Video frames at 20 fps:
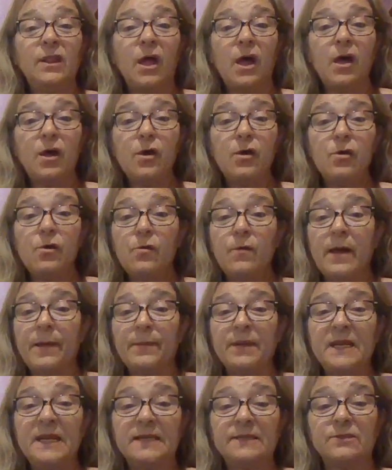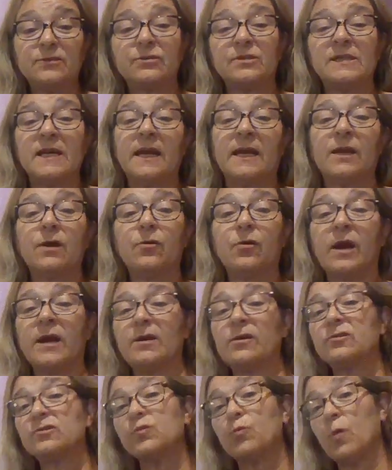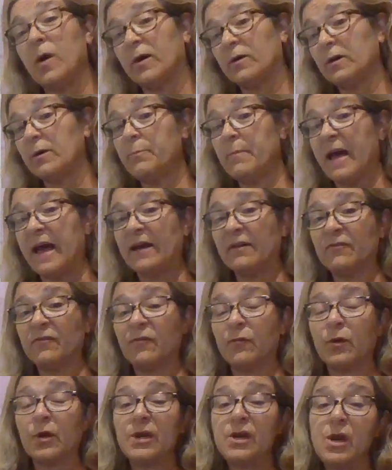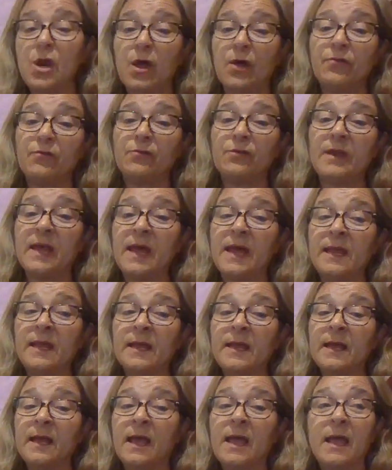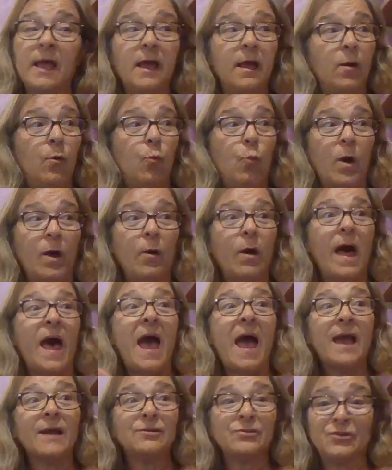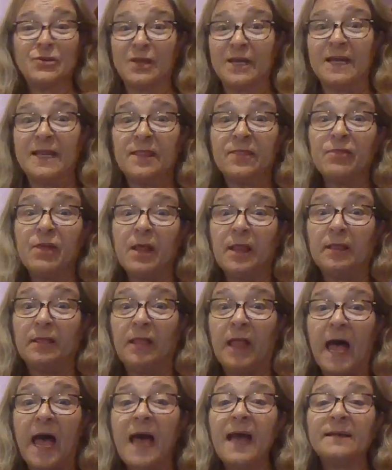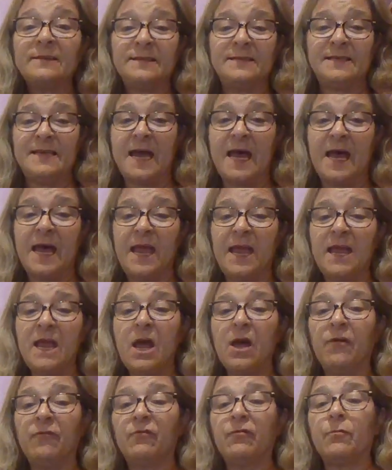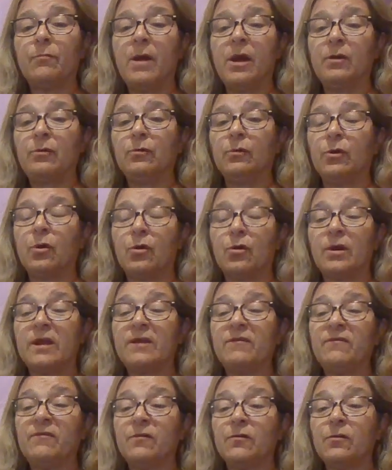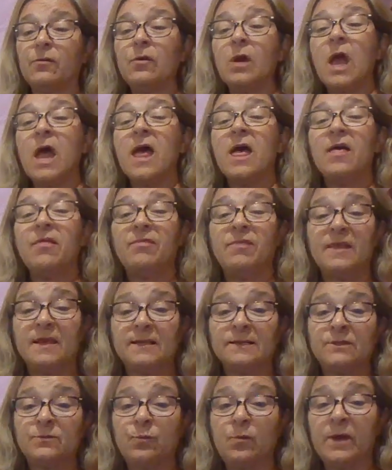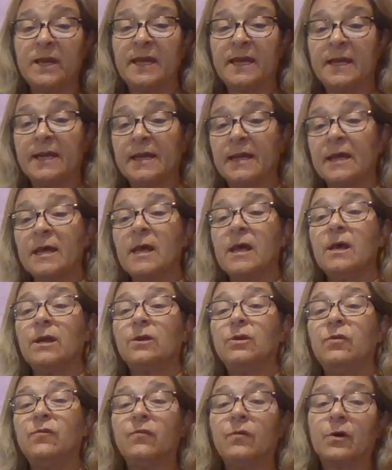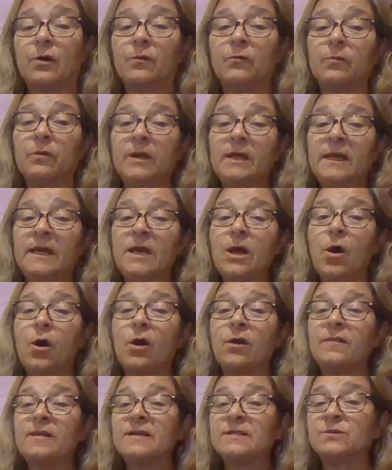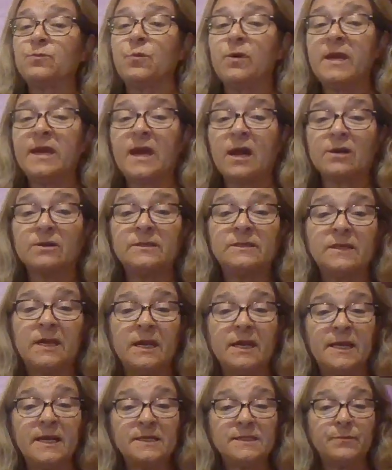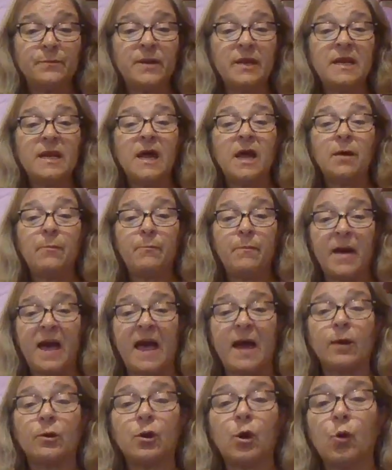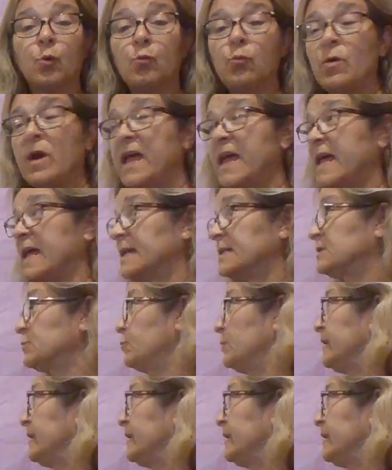Hello, Ebenezer second graders. Welcome back for another day. Well, actually, the last day of remote learning for this week. You've worked really hard this week. Our study has been about arrays.